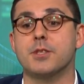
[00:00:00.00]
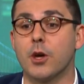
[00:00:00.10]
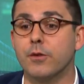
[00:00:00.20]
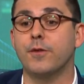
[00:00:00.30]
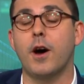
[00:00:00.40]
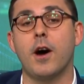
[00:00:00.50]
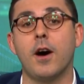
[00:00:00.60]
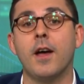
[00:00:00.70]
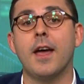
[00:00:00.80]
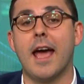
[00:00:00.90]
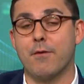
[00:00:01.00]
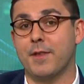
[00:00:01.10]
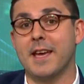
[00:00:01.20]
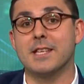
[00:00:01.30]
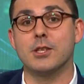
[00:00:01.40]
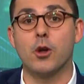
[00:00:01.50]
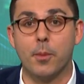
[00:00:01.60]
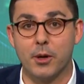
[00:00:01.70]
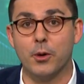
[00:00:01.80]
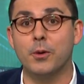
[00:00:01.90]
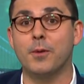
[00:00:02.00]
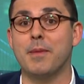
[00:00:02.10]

so far everything is nominal,